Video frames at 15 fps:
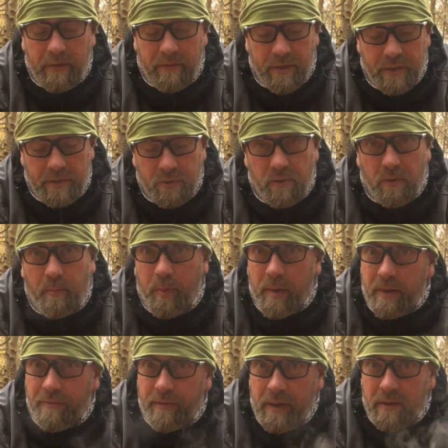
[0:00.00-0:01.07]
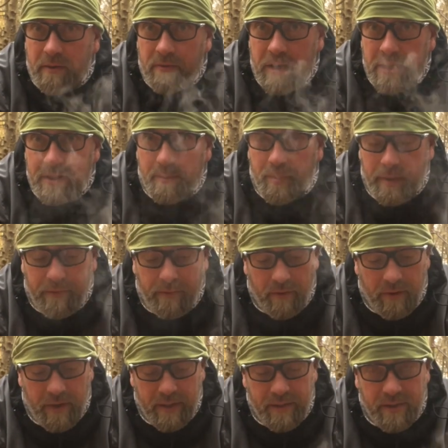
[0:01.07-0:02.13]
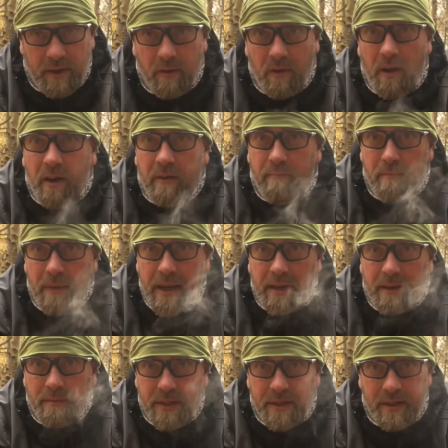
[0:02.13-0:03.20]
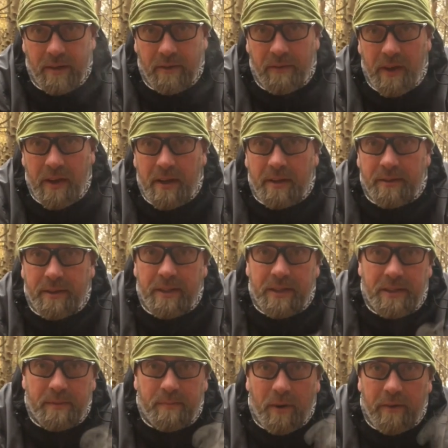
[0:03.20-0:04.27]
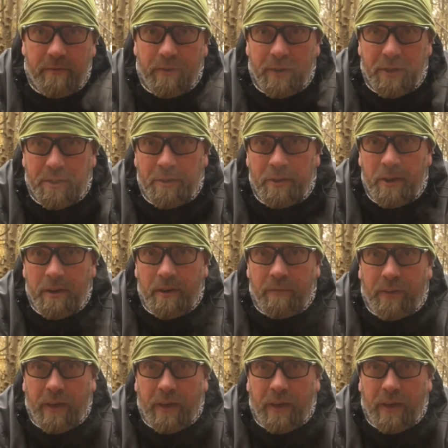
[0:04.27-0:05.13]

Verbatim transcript: of it at all, but I found a recipe for it, so I've made it myself. So this is my version of